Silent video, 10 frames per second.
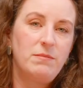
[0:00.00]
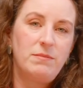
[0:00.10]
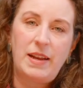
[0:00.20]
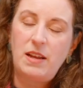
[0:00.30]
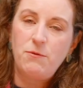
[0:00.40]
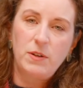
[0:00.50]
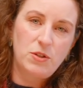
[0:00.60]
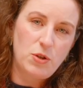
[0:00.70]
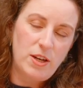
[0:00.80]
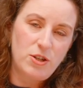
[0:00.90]
any
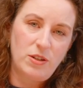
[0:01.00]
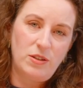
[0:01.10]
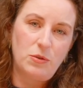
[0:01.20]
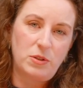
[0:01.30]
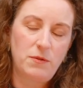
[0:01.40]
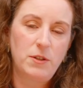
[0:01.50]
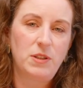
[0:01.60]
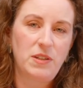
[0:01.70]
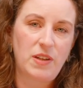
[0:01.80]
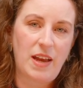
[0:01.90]
frustrations or
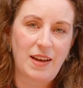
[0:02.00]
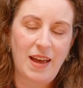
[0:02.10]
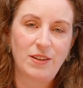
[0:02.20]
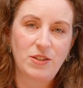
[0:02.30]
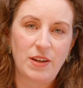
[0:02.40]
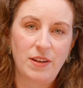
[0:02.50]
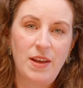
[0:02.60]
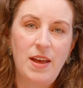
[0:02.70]
difficulties they encounter,